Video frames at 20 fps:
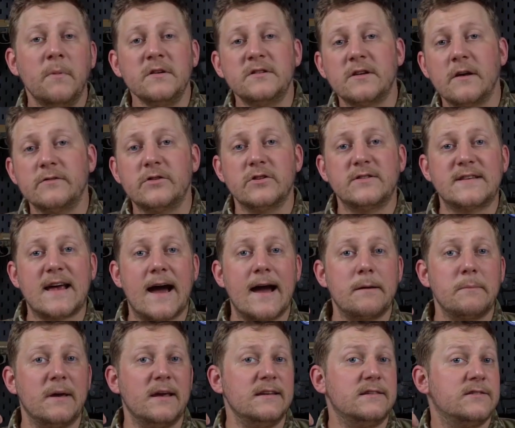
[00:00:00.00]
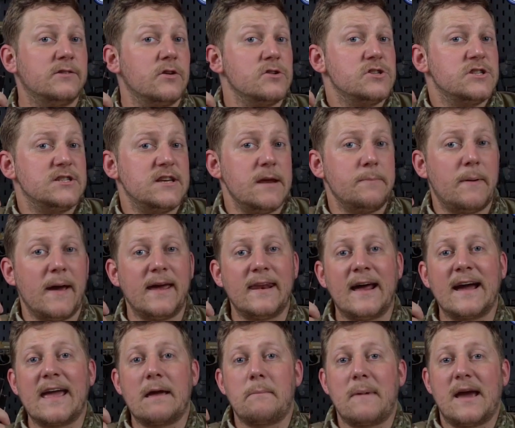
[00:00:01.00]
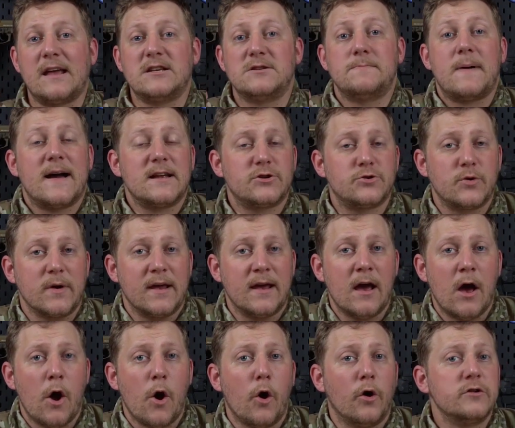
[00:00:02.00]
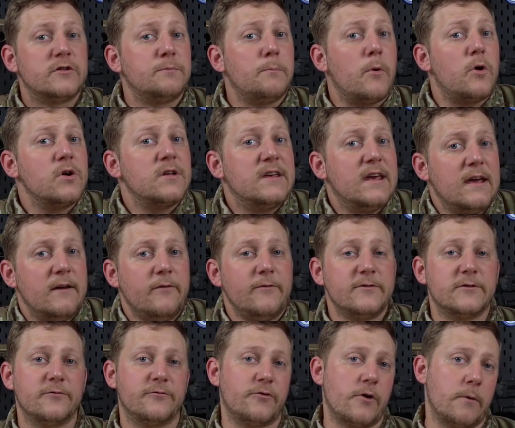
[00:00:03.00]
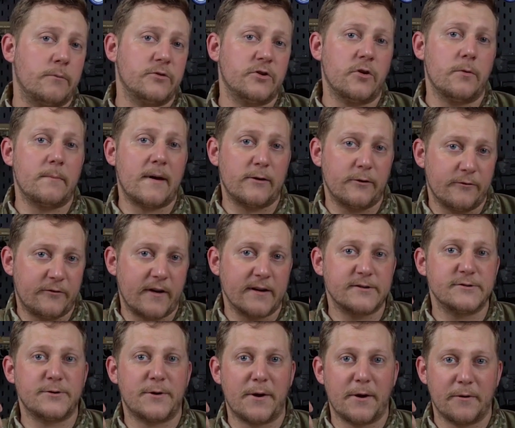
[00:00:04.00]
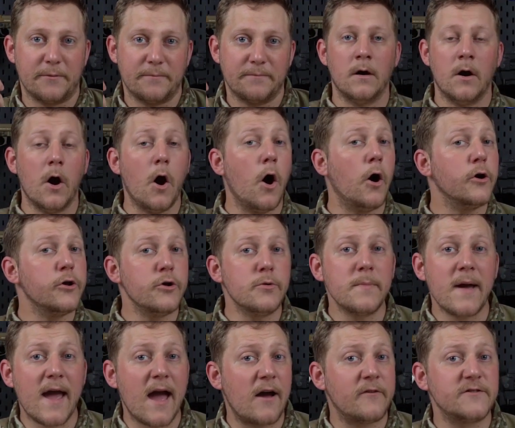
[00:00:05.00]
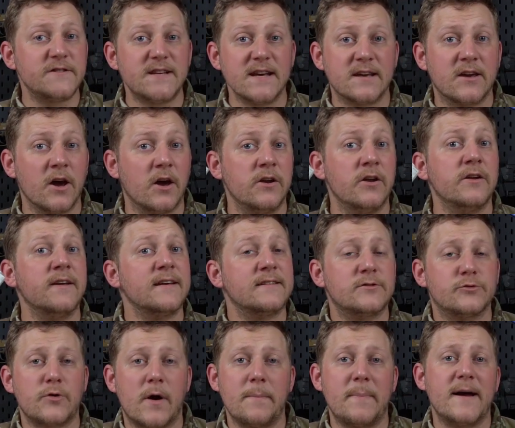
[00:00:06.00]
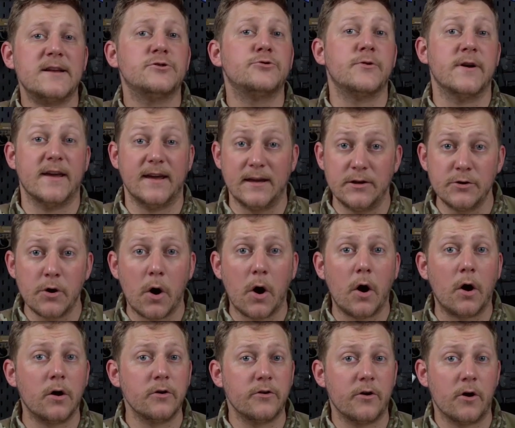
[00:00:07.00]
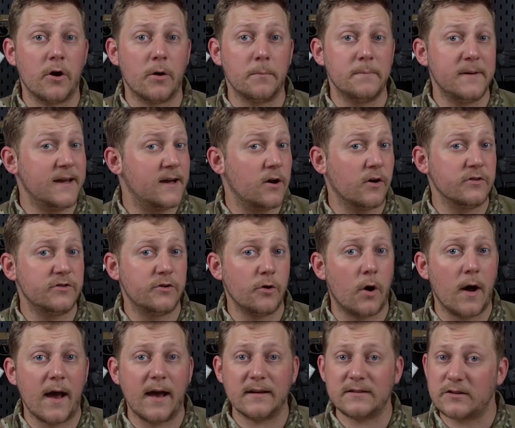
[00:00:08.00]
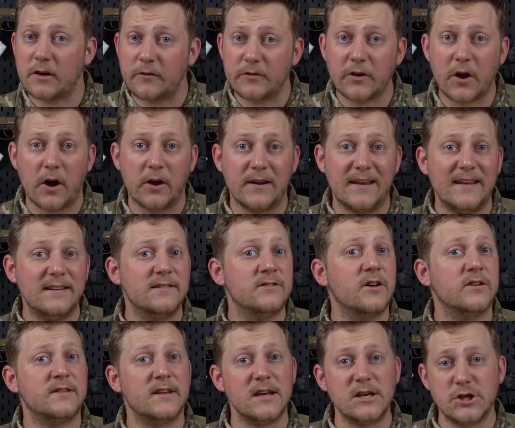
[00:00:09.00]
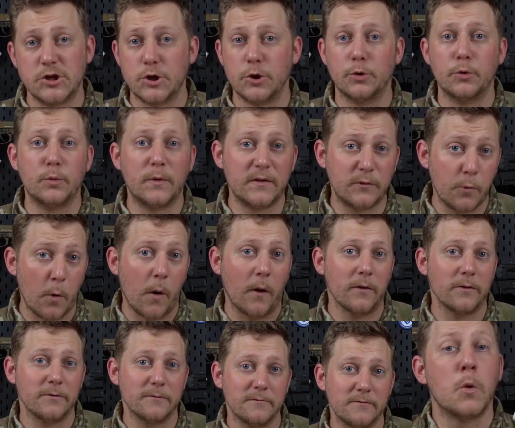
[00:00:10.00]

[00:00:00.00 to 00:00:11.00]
Most of the time, it's a cheap NIMH battery, a small gift from the manufacturer. Or you may have taken an extra battery in your order because your airsoft gun is not issued with one.